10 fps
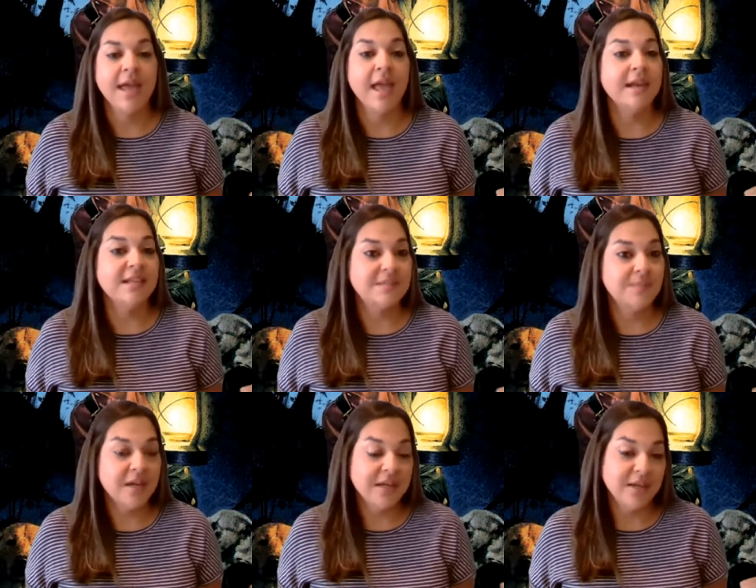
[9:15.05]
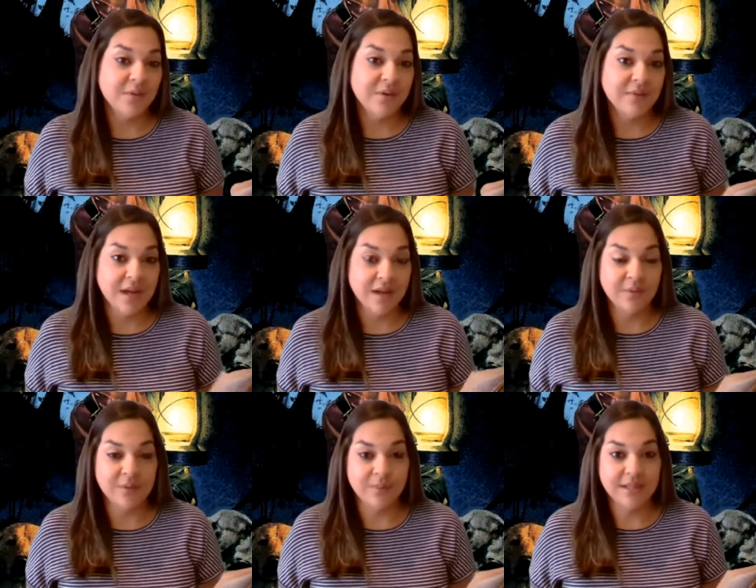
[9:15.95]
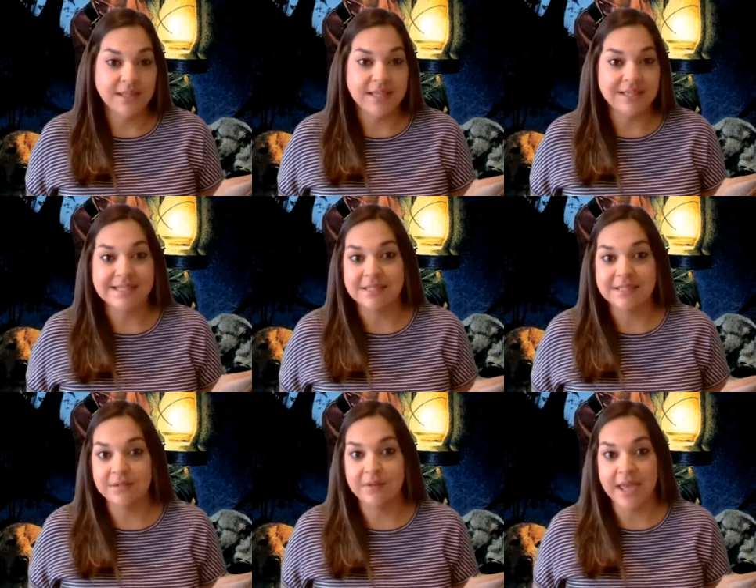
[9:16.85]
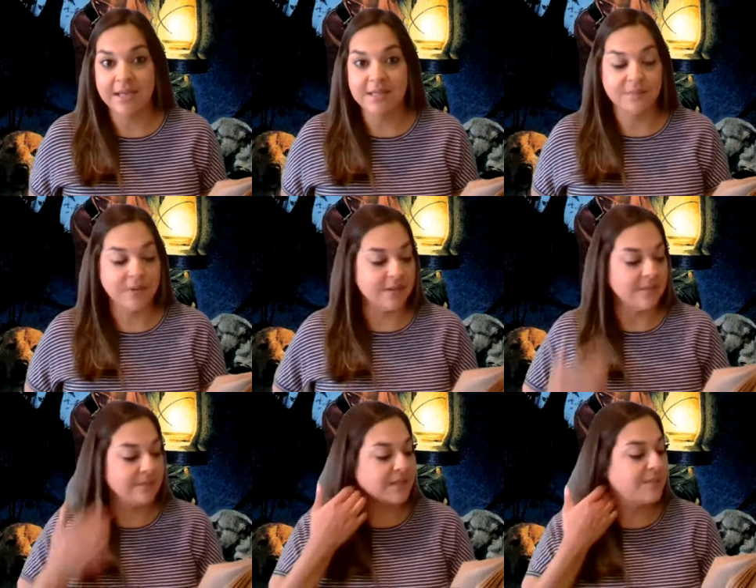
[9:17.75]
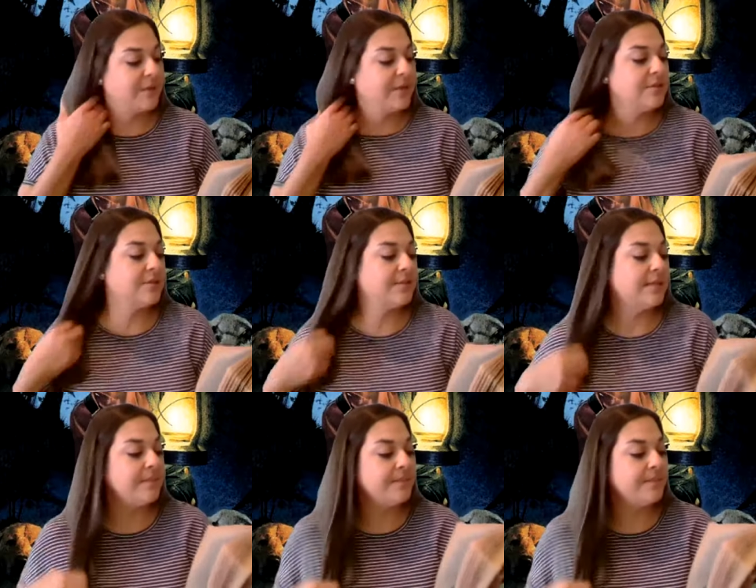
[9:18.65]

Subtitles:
and he won't even hunt with Billy unless little Ann is with him. That's pretty interesting.